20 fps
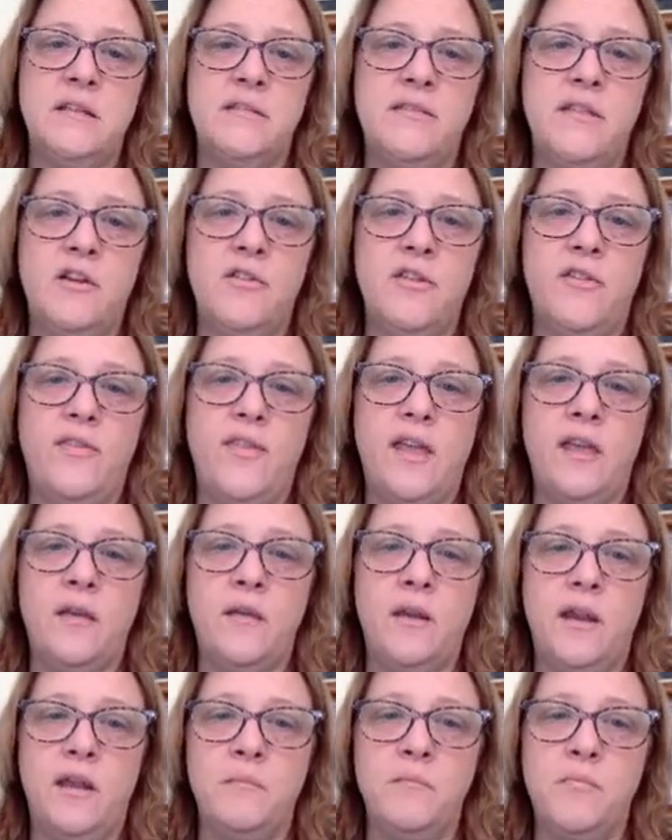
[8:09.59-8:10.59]
in there that they
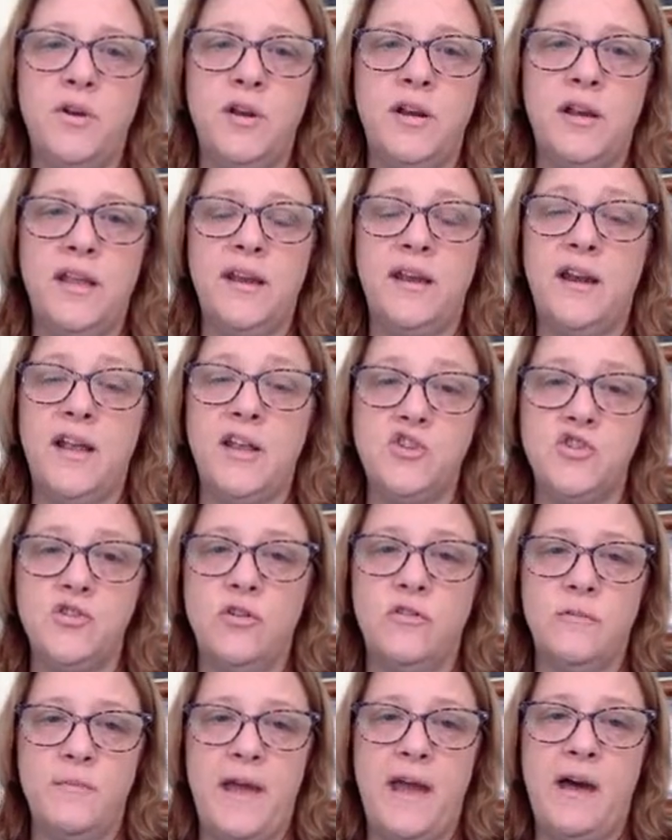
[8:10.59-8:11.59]
can input it in, and I
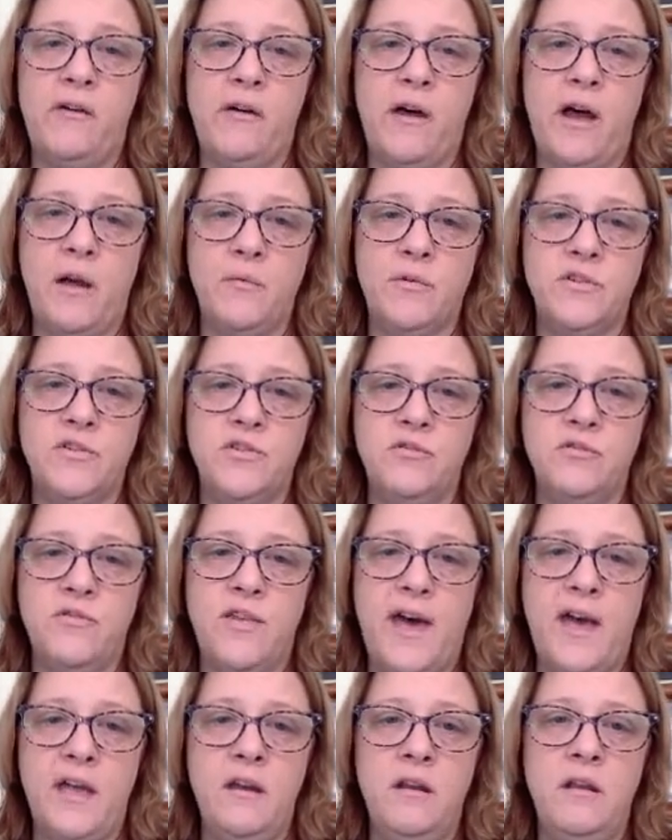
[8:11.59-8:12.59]
show them how I would do
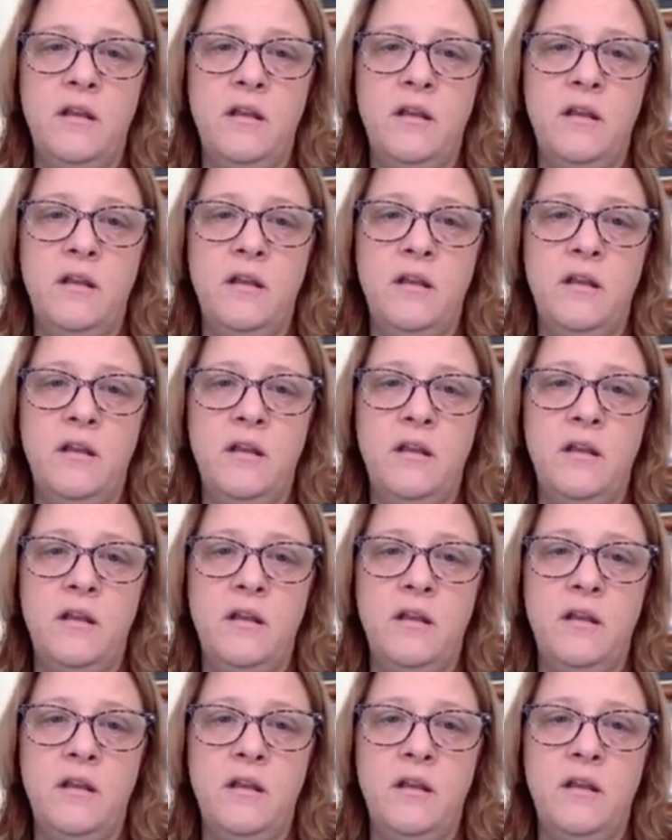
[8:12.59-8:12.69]
that.